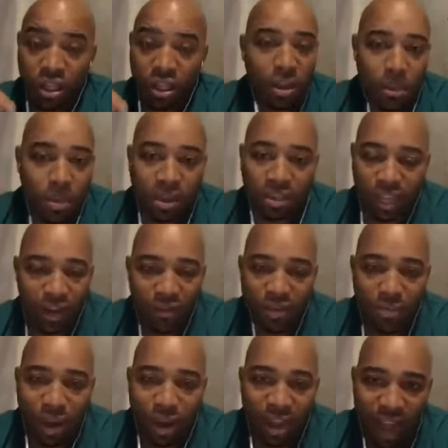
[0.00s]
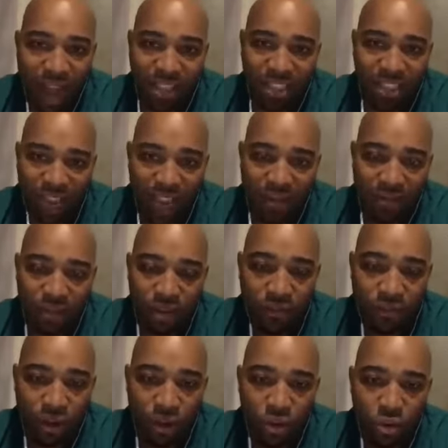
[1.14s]
because everybody has to have a
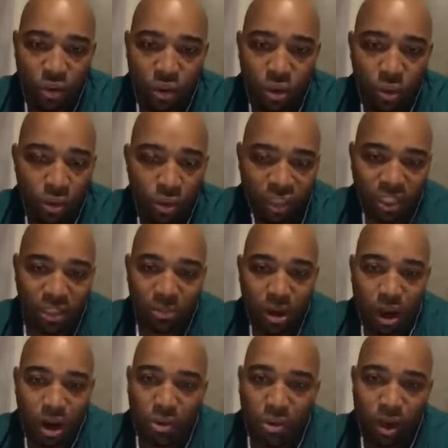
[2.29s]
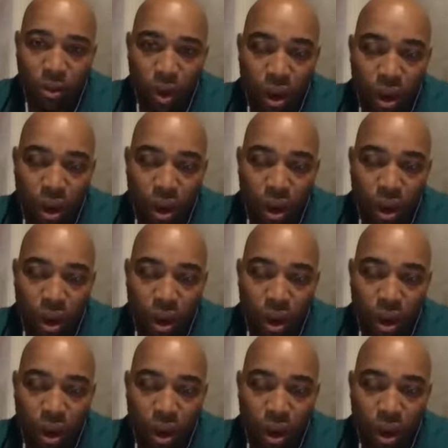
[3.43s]
phone with a SIM card no matter what.